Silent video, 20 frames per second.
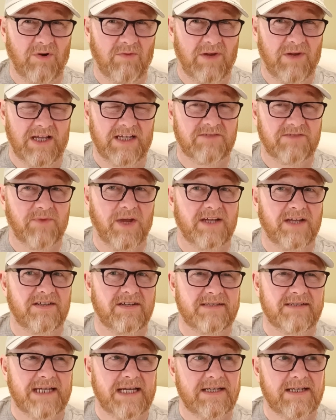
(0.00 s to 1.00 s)
probably expect
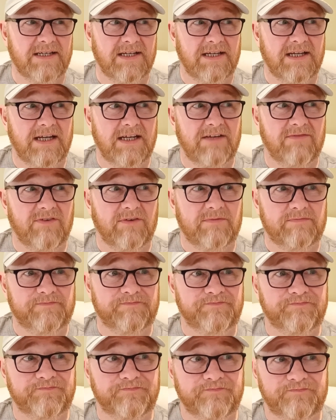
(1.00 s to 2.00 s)
to a certain degree
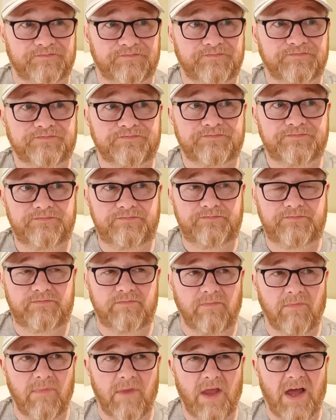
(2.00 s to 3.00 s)
from
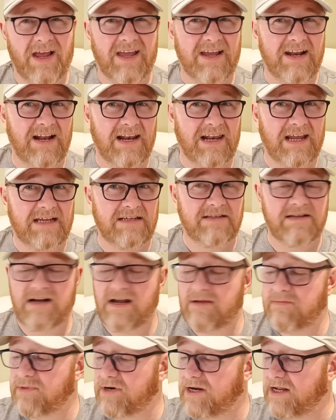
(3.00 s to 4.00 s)
a kind of
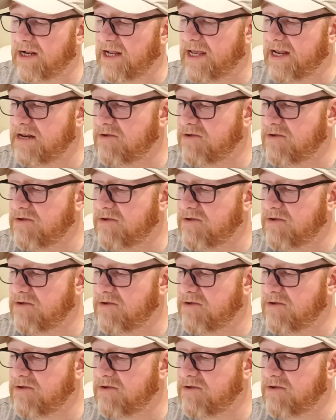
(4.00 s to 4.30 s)
lighter amber ale